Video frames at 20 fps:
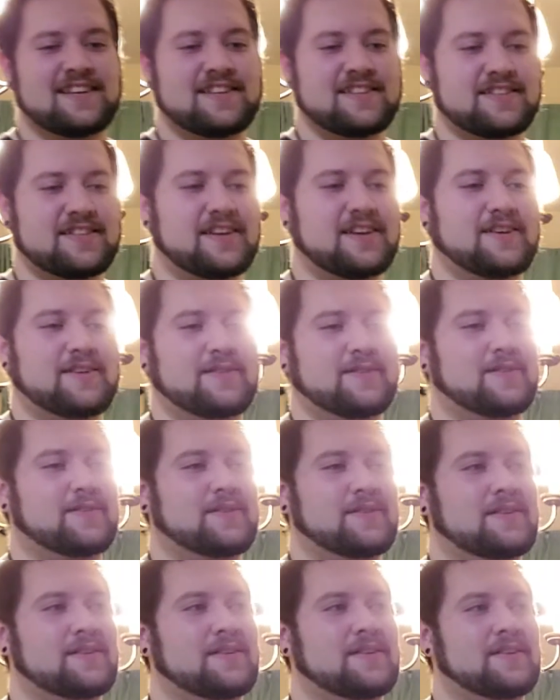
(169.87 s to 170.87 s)
So
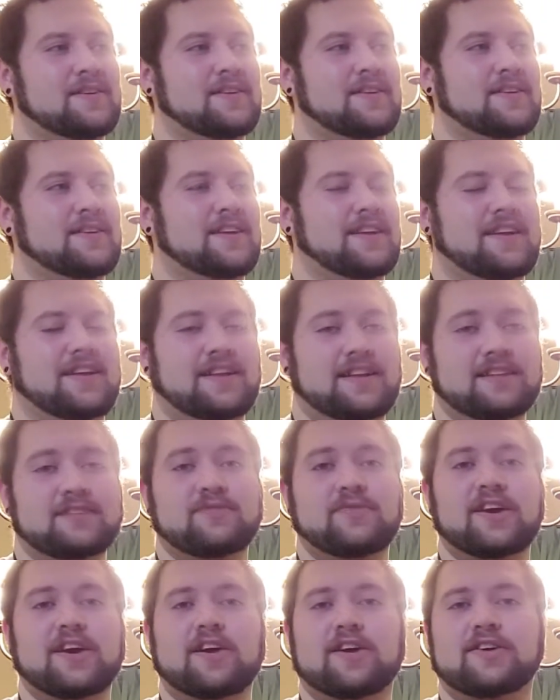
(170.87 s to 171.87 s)
it's
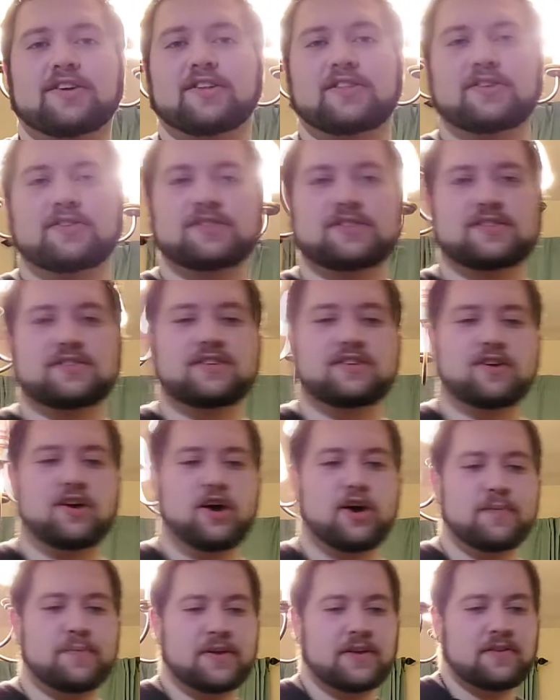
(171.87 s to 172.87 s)
very hard to close this on
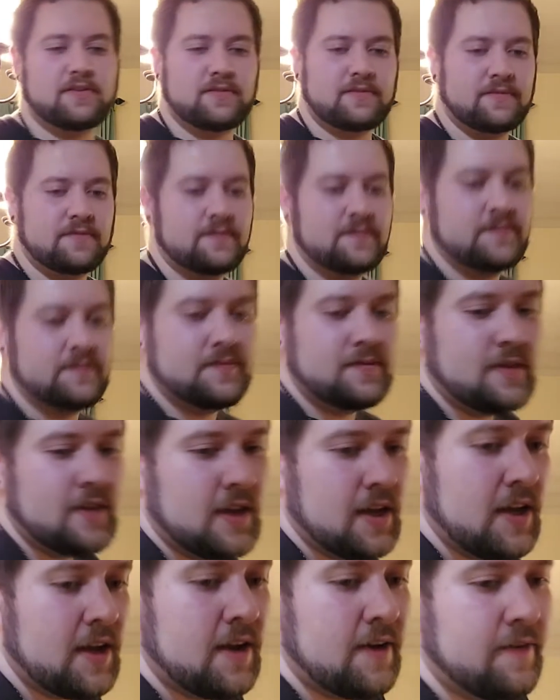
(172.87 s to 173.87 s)
carpet
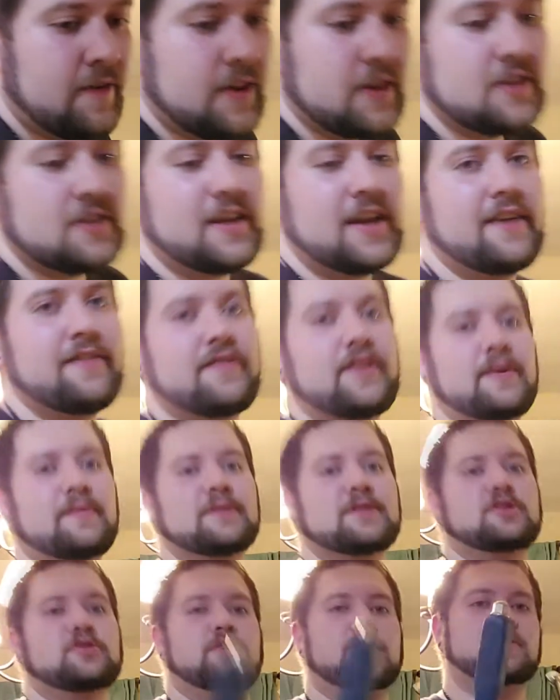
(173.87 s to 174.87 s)
for the sake of
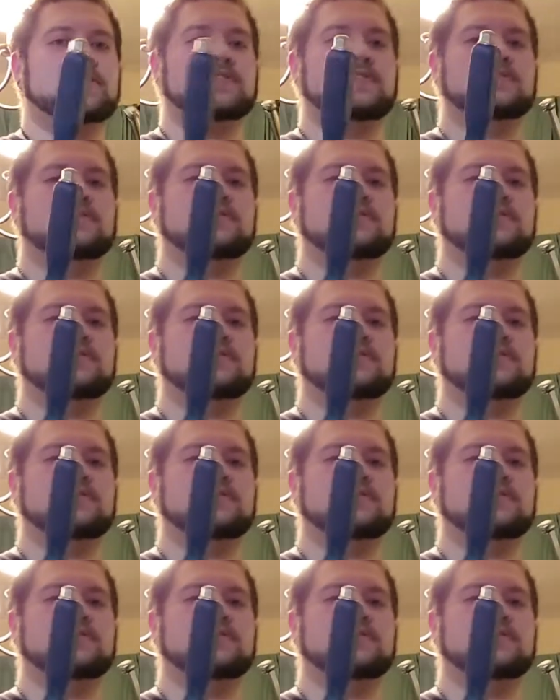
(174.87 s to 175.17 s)
demonstration,